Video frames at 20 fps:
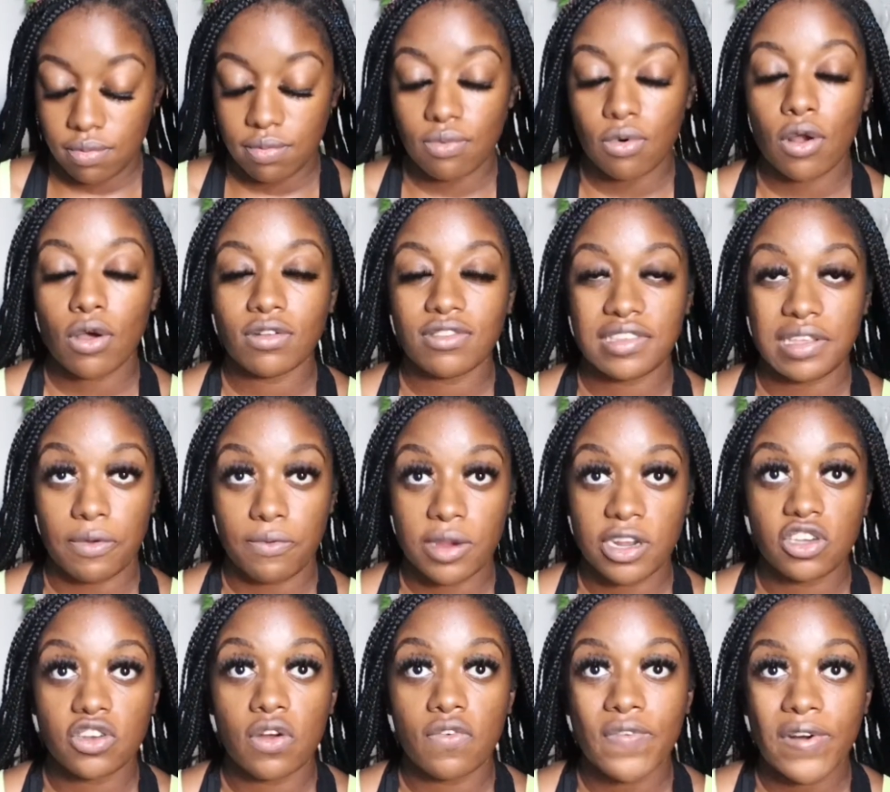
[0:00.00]
road to
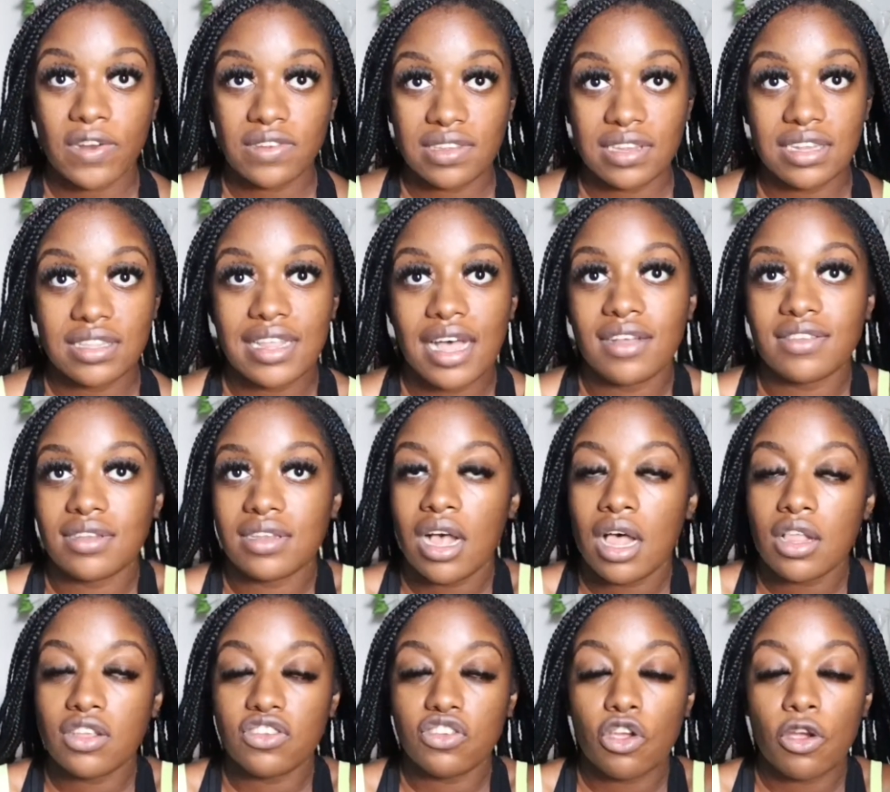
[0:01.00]
reach your first
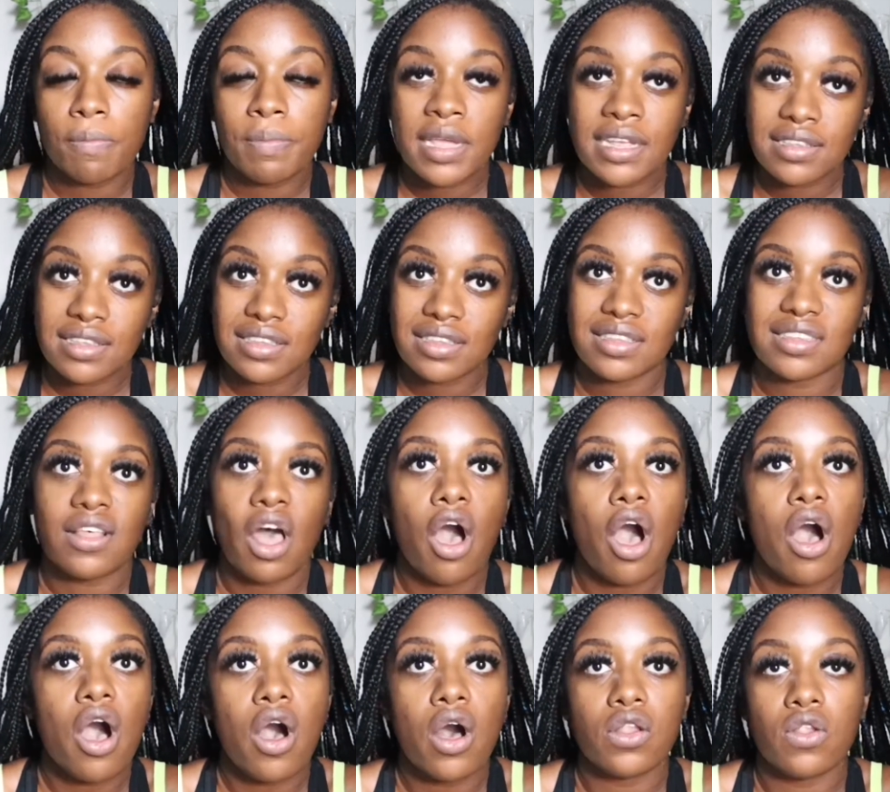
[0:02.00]
$10,000 in your business. Is
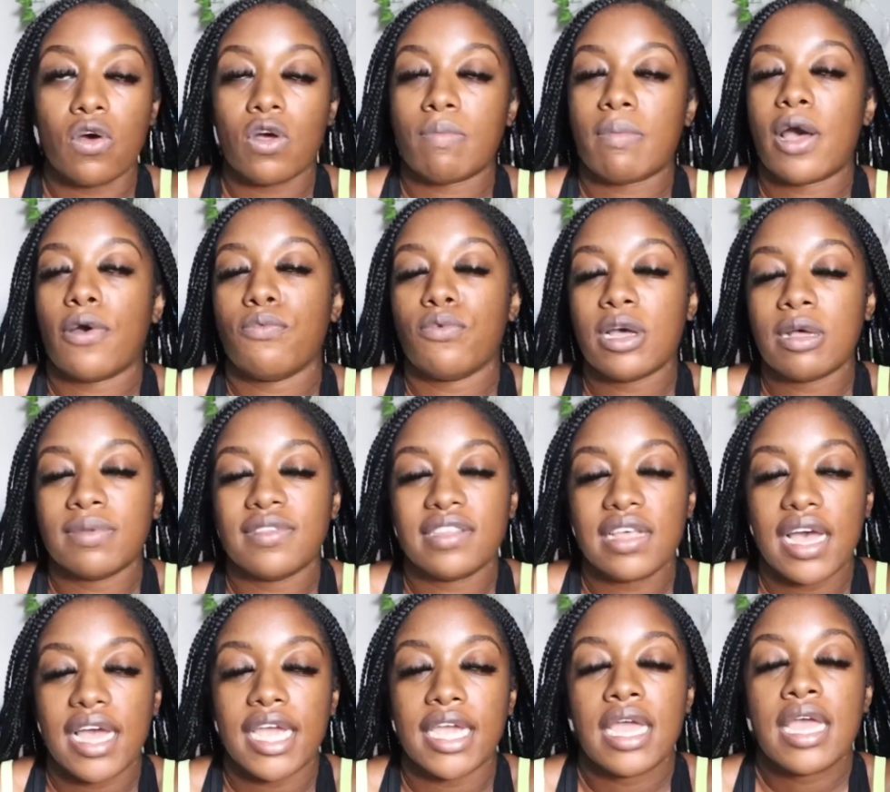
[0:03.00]
all on my
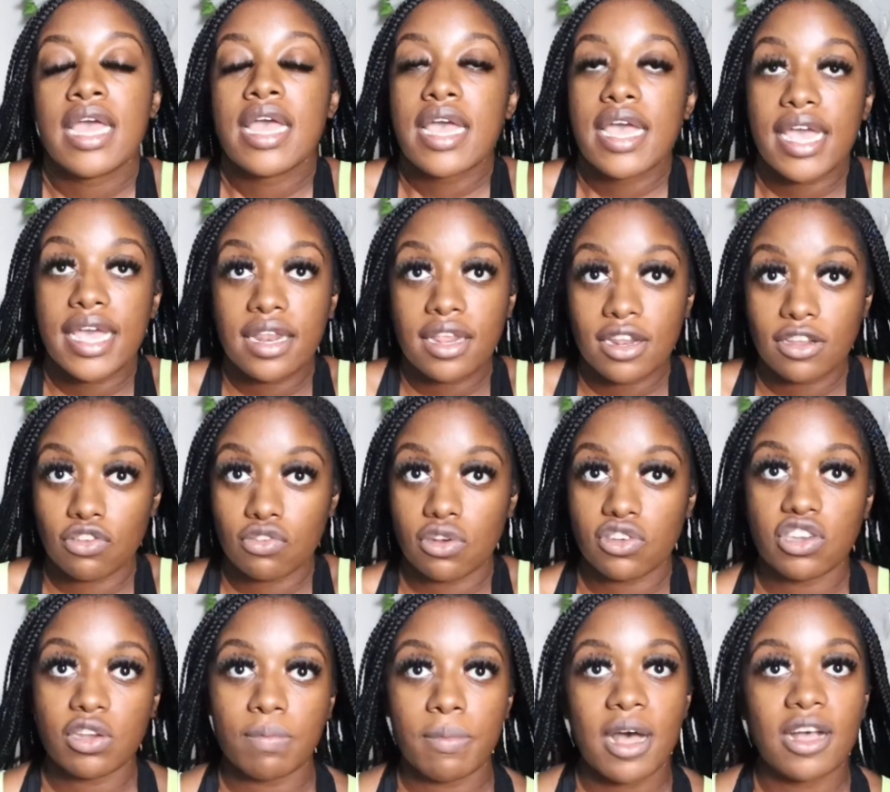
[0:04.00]
website in the
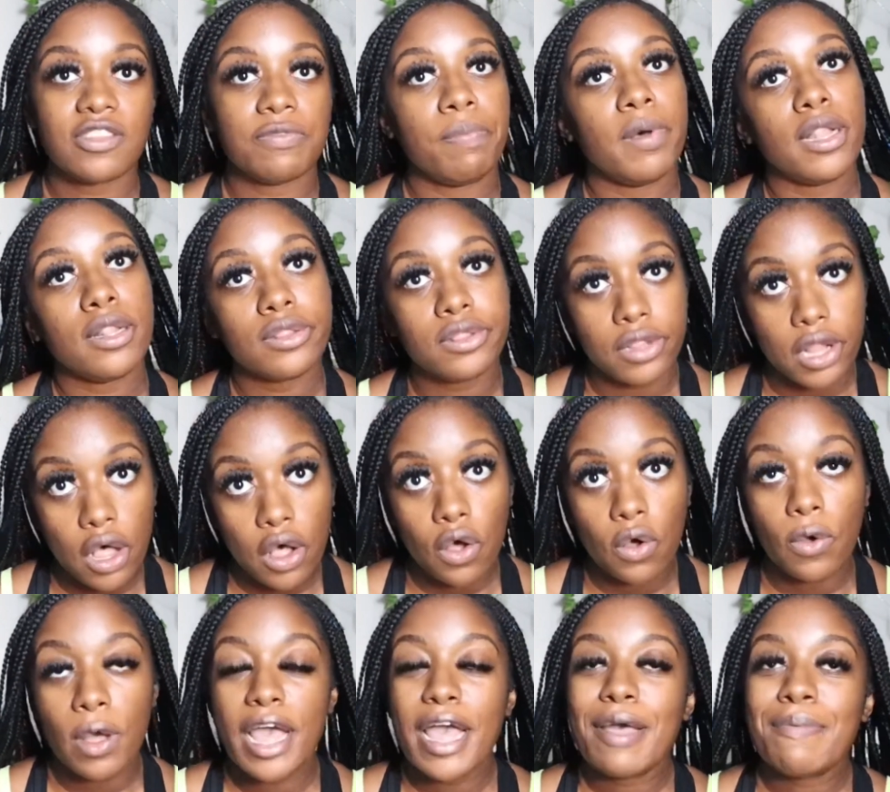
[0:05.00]
description box
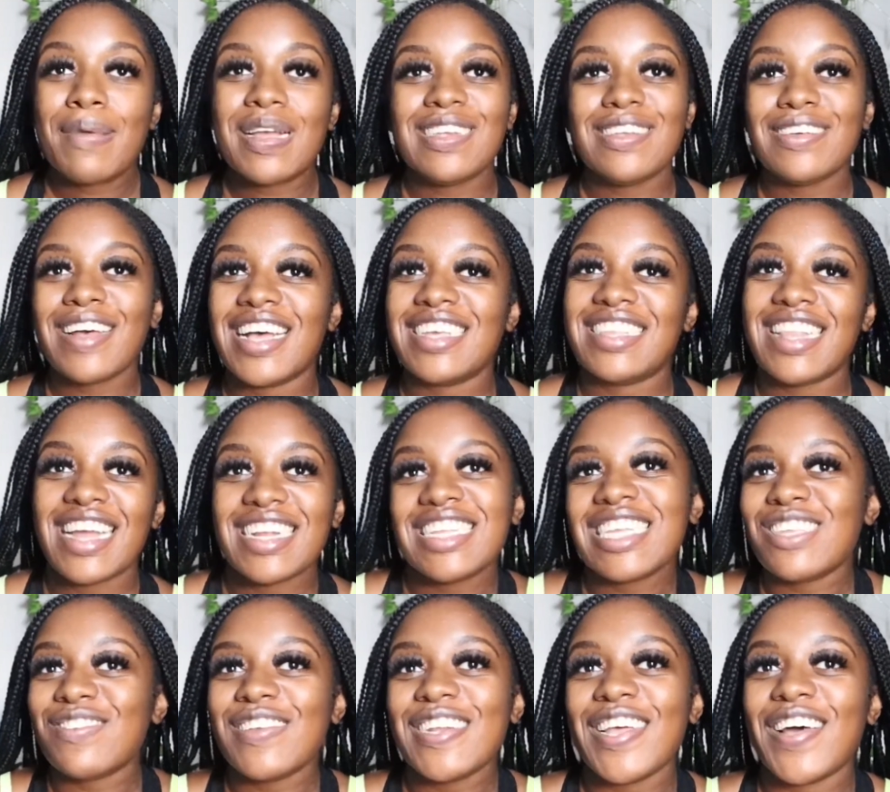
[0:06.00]
below. Make sure you guys like
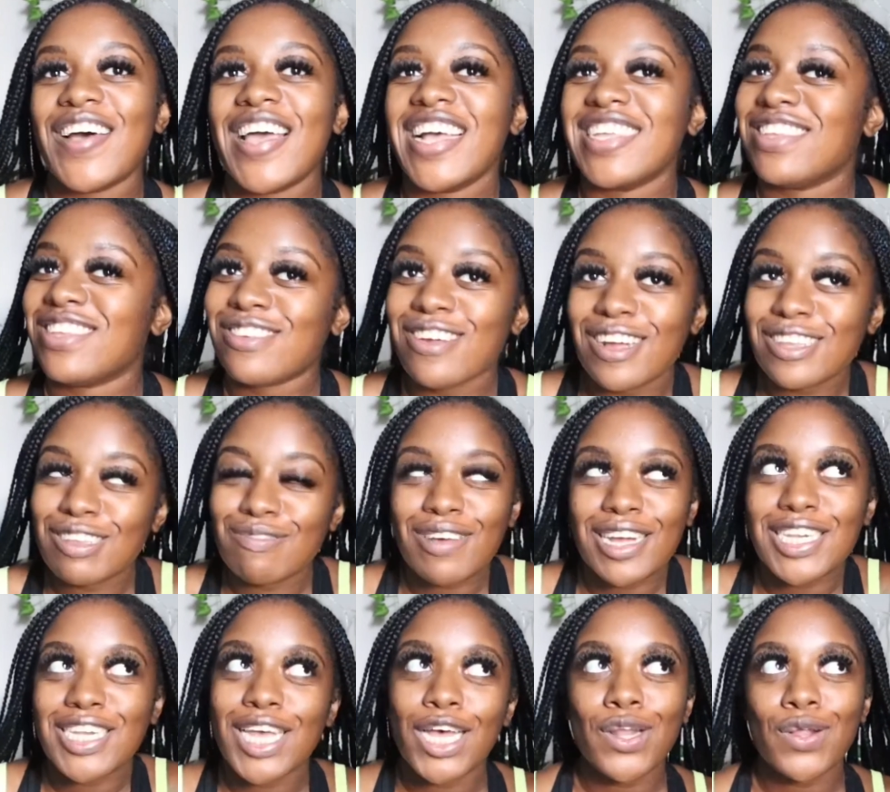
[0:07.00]
this video and subscribe to
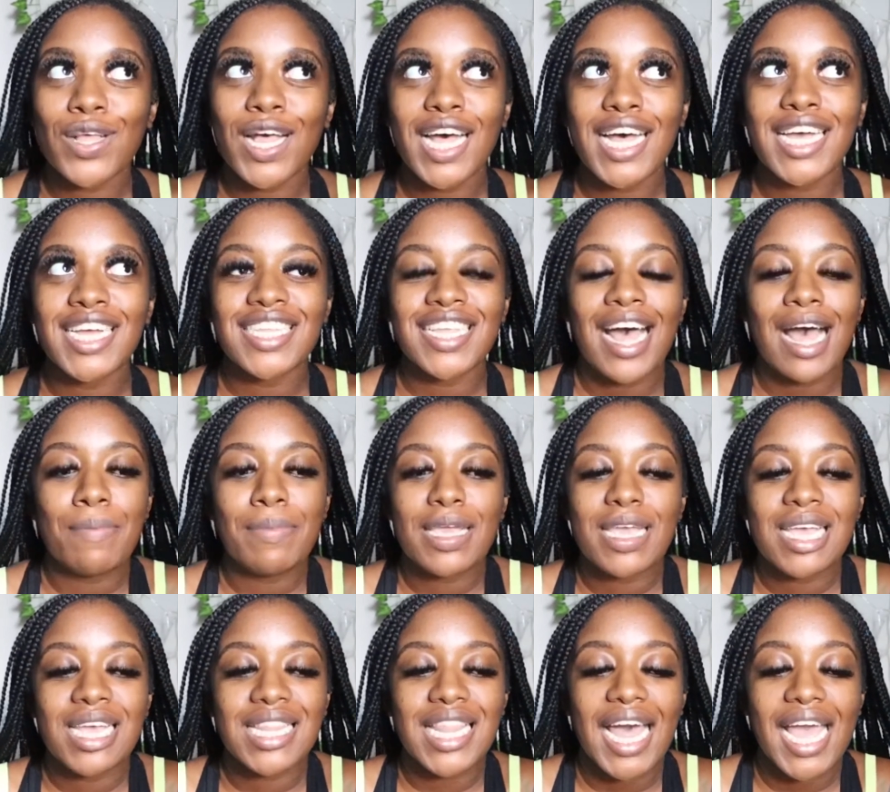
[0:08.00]
my channel, guys. I
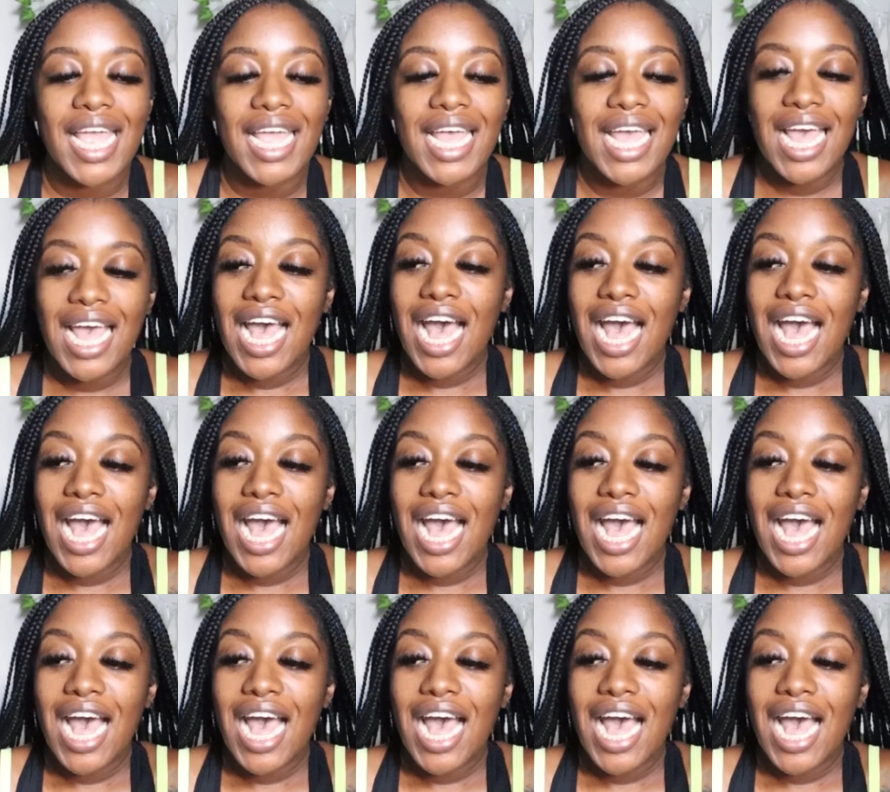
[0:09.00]
mean, like,